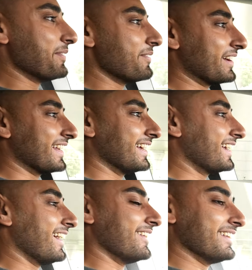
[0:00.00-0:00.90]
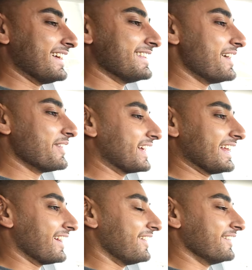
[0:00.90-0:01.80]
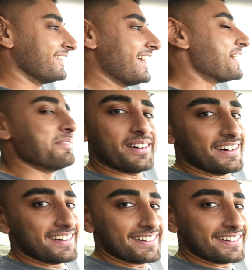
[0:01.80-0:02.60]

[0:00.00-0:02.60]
never gonna get old. That's never gonna get old ever. All